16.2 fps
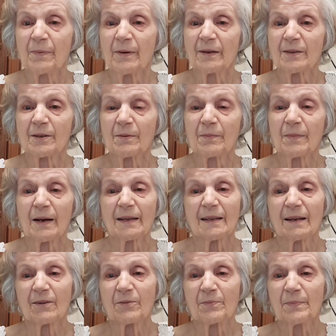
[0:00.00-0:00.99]
building might
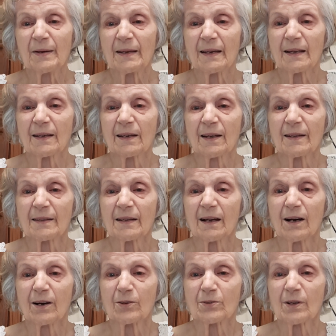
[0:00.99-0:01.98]
have been another
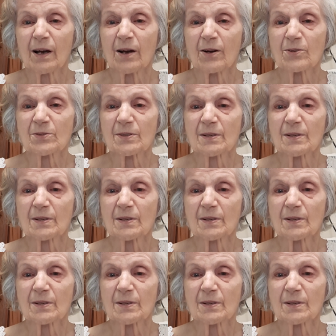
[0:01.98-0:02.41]
outhouse